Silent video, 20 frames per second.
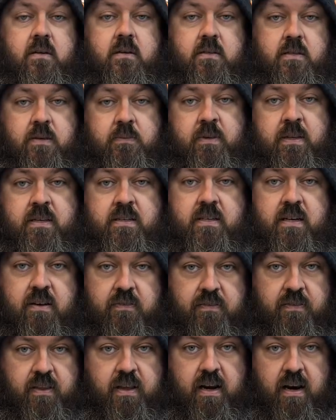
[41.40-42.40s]
Some of the
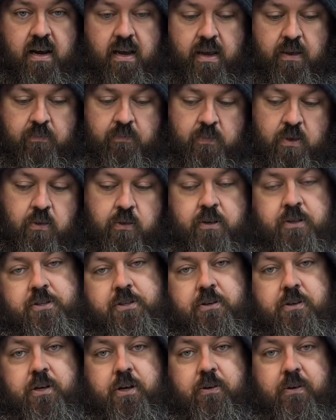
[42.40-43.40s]
stuff that I am going to
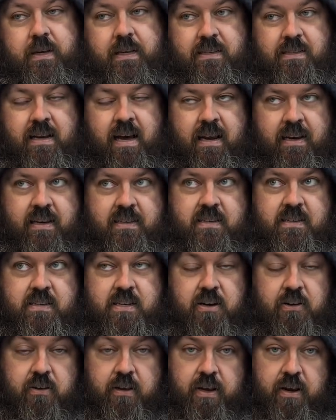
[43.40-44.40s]
show you is not
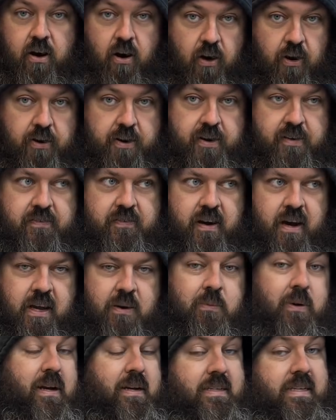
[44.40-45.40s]
necessarily hard to find,
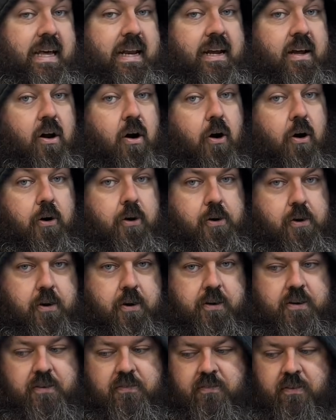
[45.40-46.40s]
but is getting
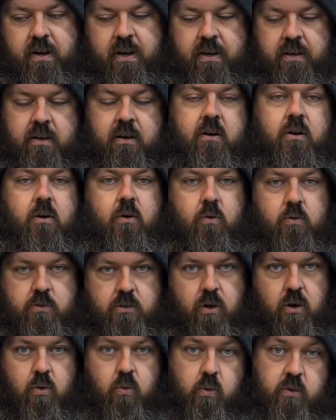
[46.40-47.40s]
harder to find.
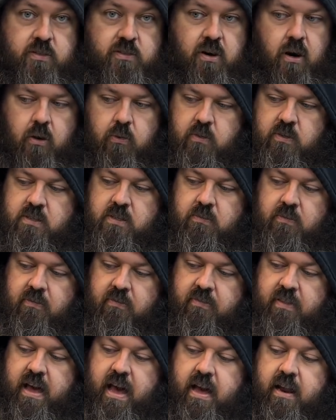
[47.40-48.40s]
So we'll start with some
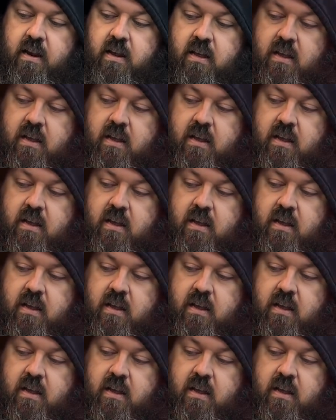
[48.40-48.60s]
of that.